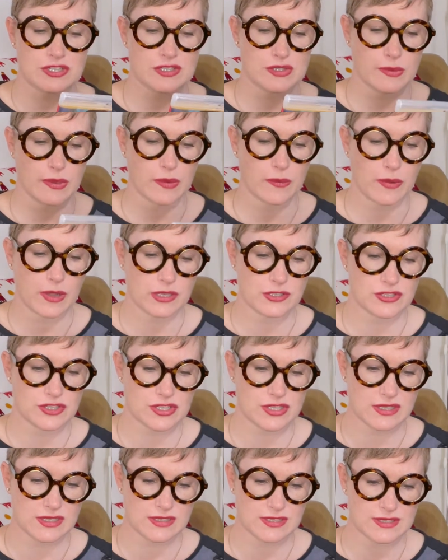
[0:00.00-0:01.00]
So I watched
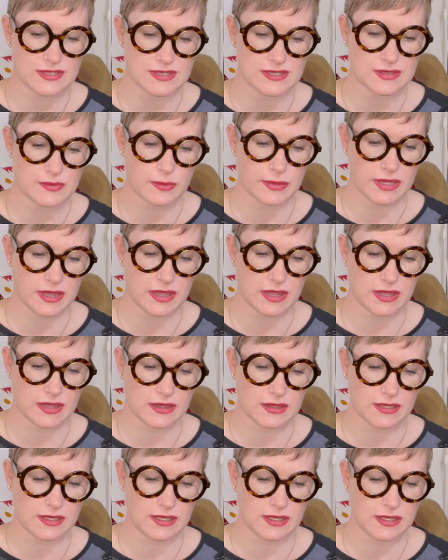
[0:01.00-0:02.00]
this with
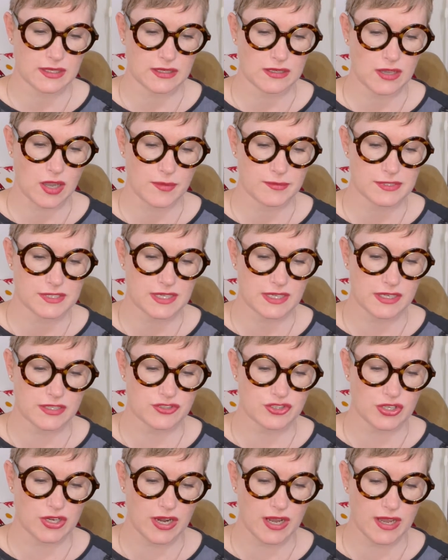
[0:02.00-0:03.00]
the commentary
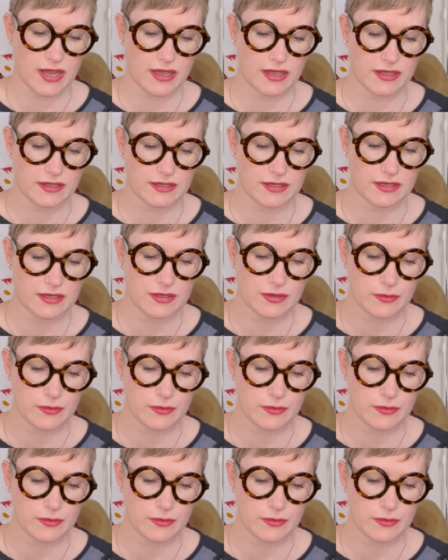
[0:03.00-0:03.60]
track